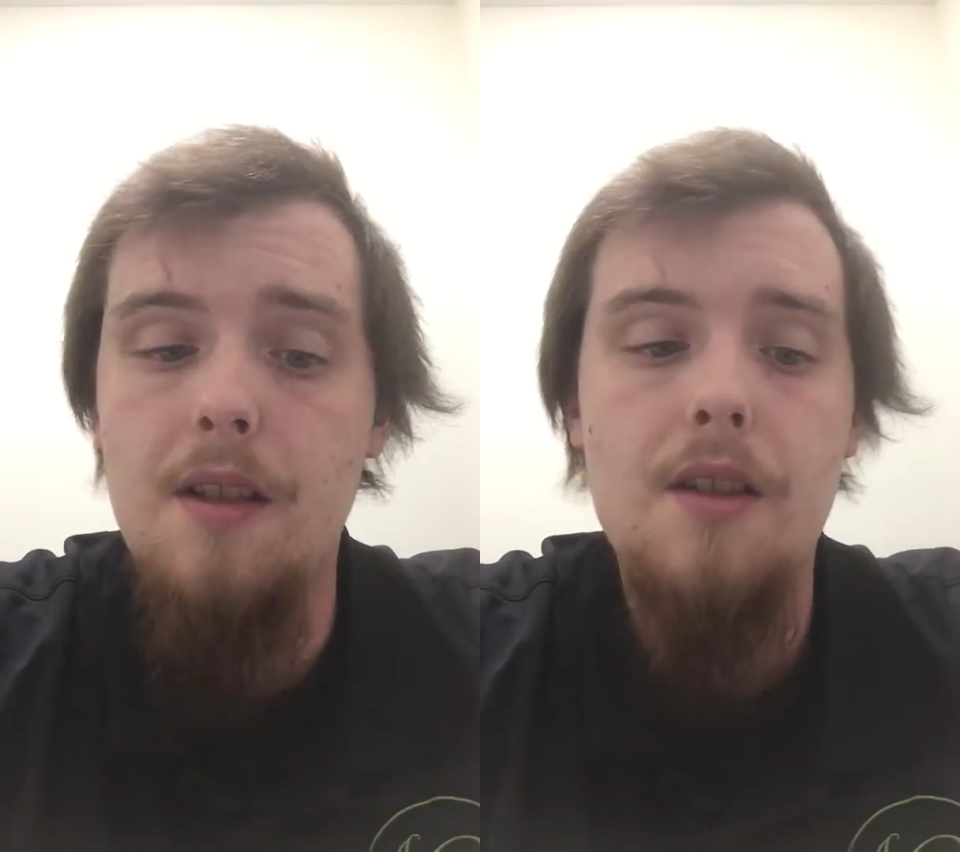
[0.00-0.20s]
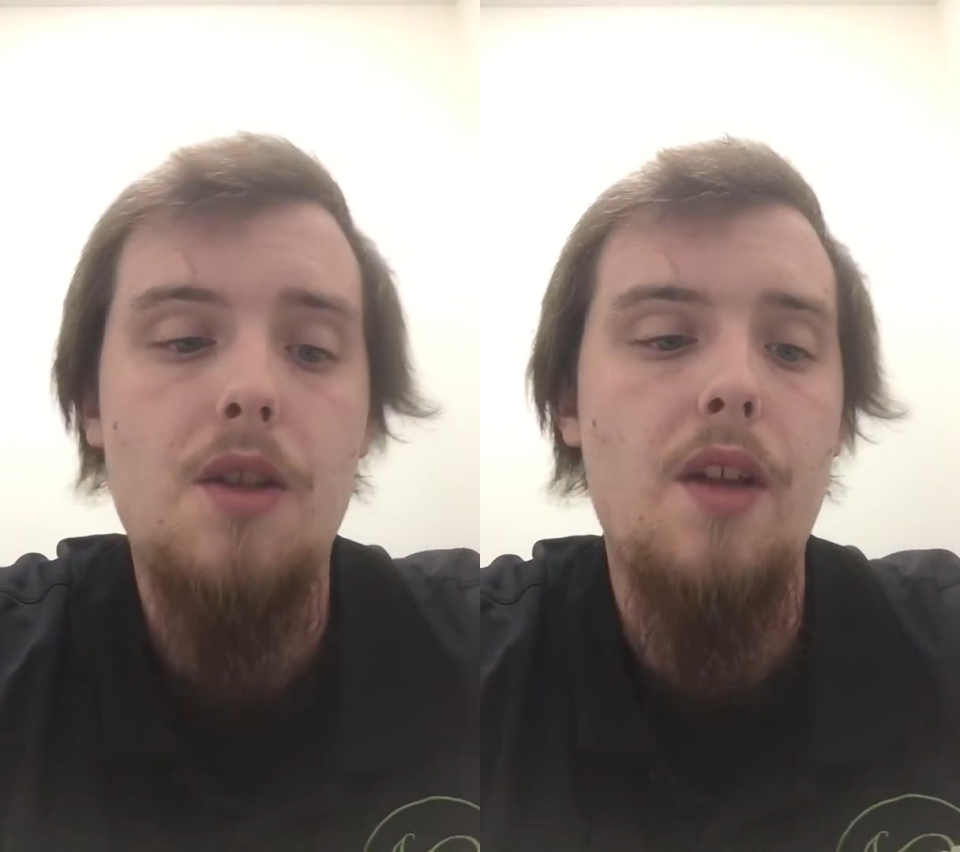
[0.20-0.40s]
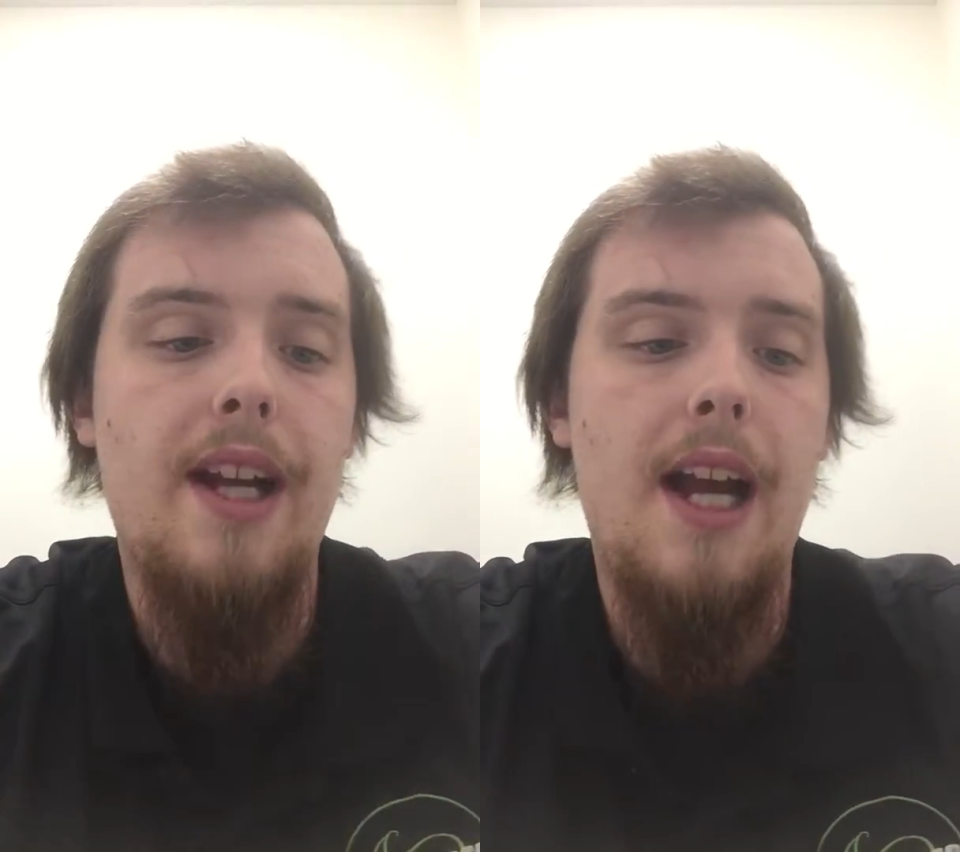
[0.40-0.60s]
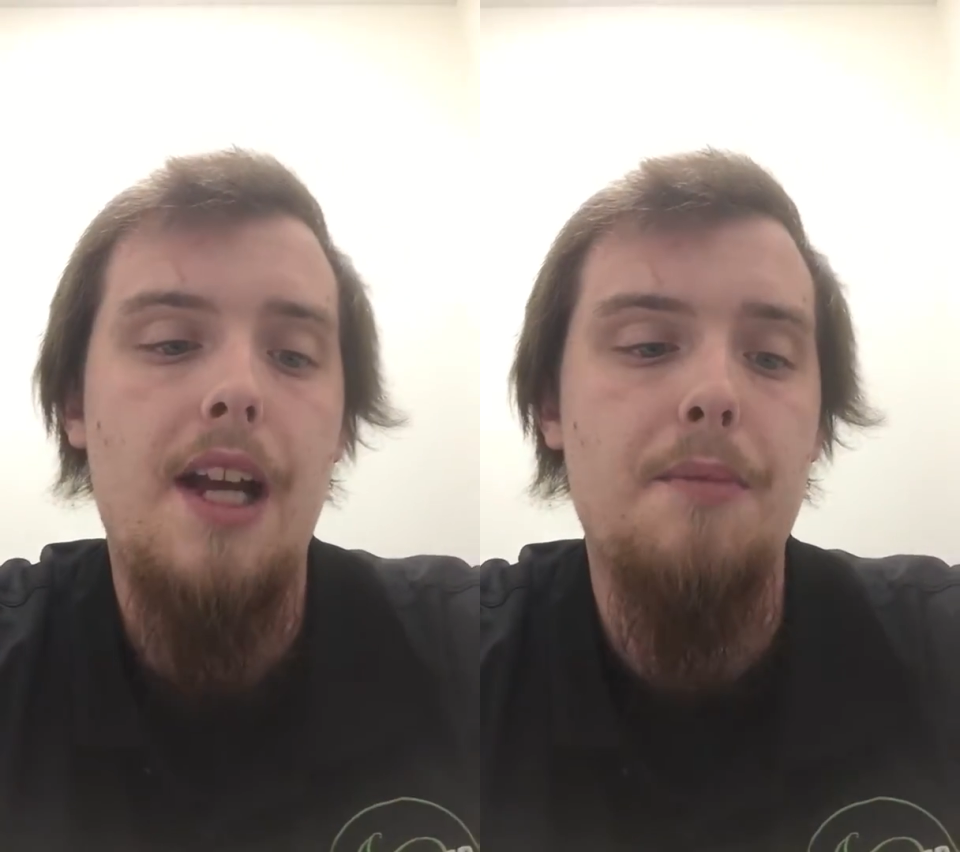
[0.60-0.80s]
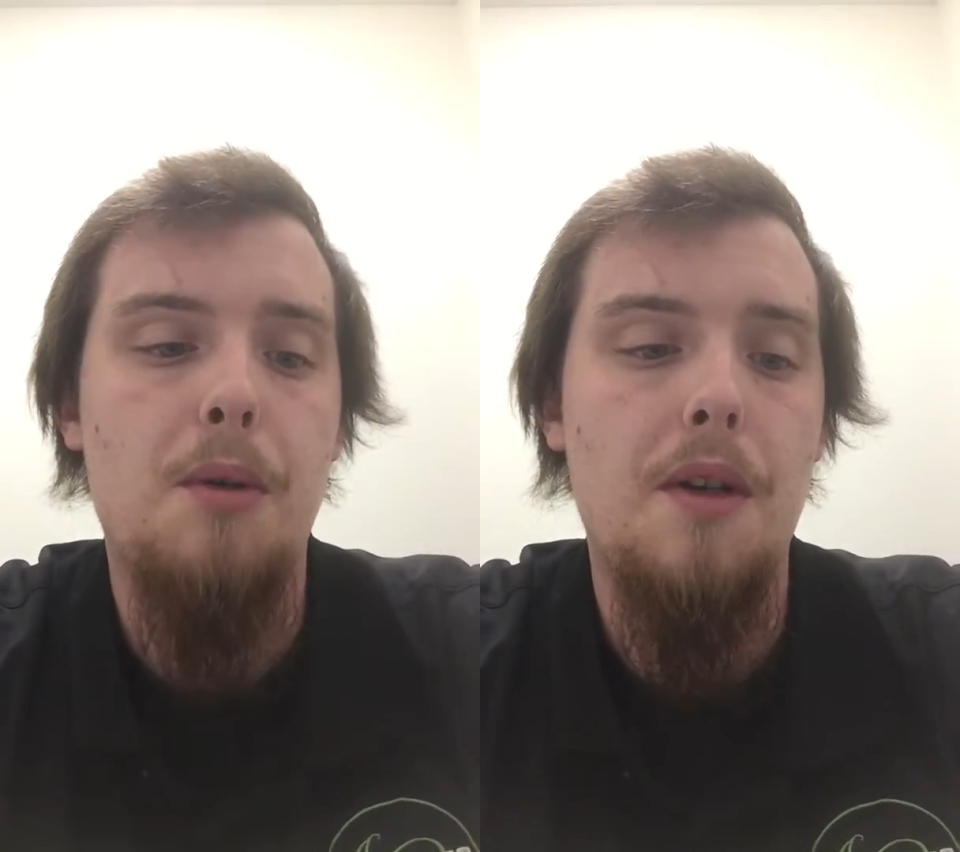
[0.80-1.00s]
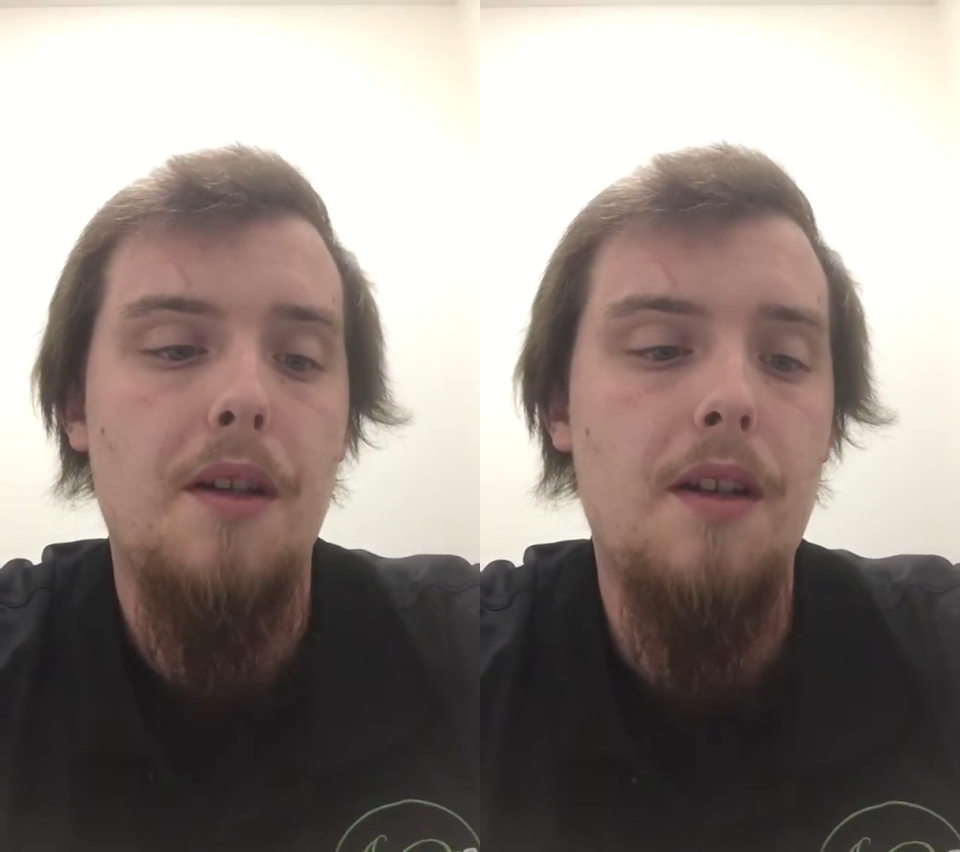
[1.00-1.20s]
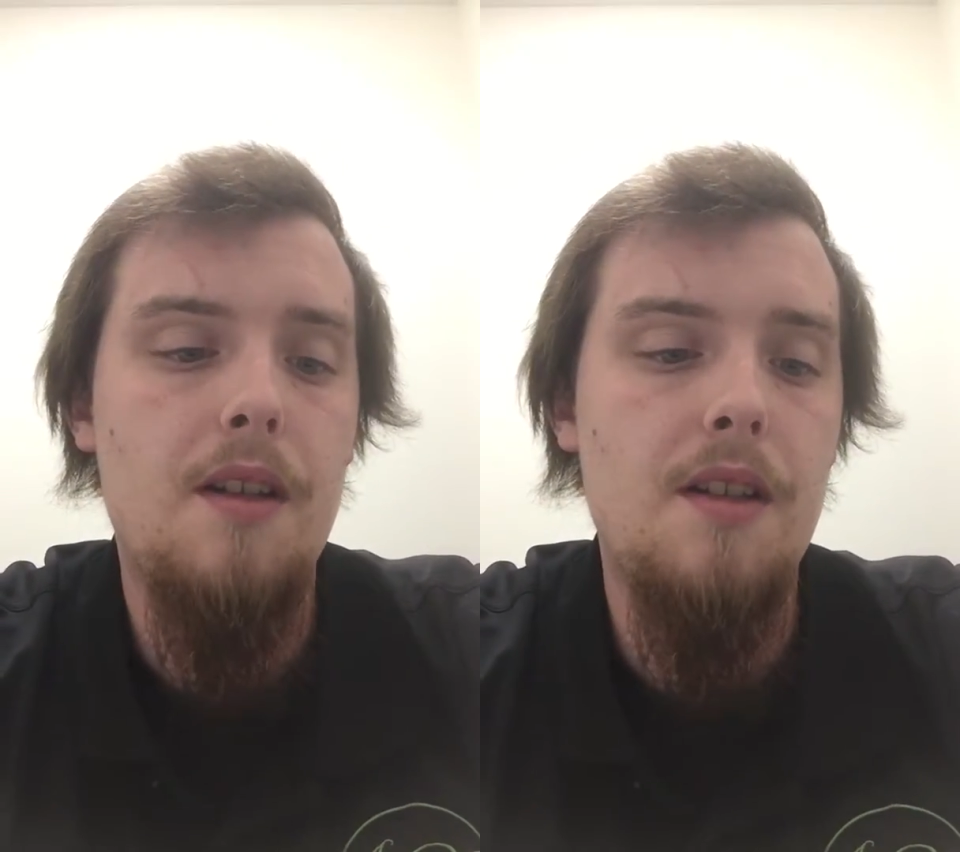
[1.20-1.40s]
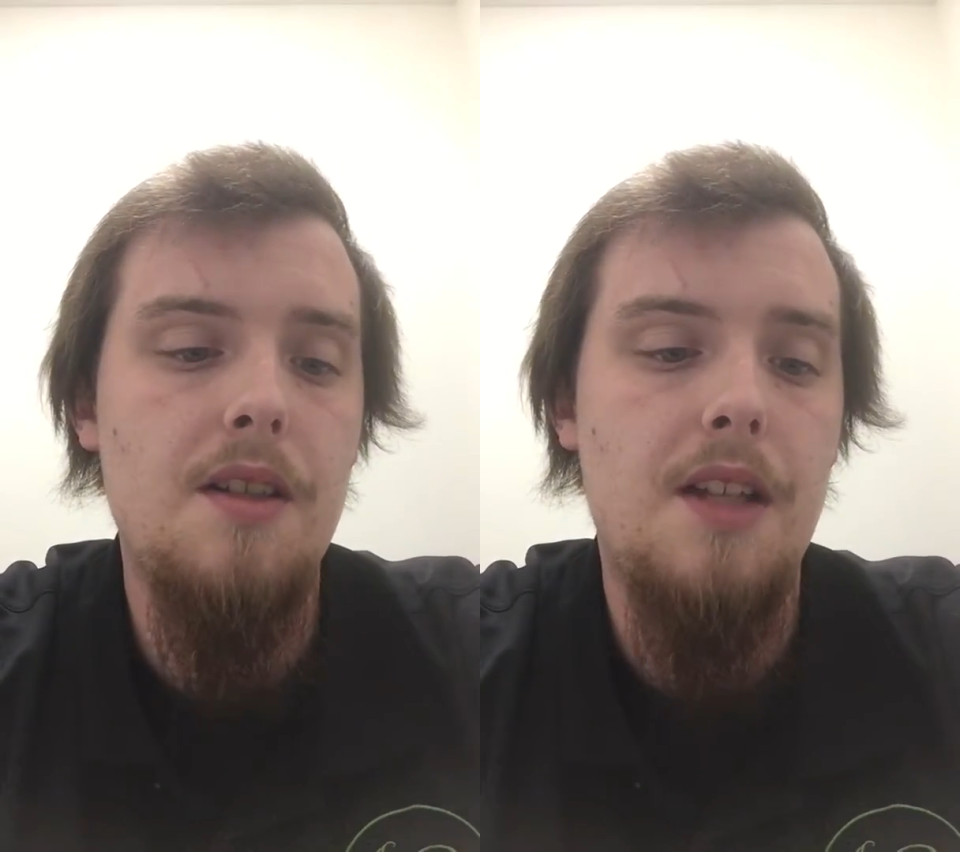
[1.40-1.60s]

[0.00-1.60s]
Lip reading: So this